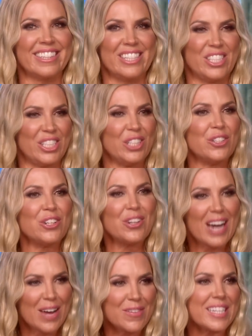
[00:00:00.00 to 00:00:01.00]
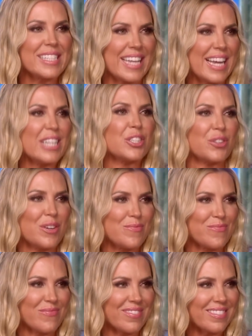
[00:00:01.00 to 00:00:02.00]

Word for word: the children are having a tantrum.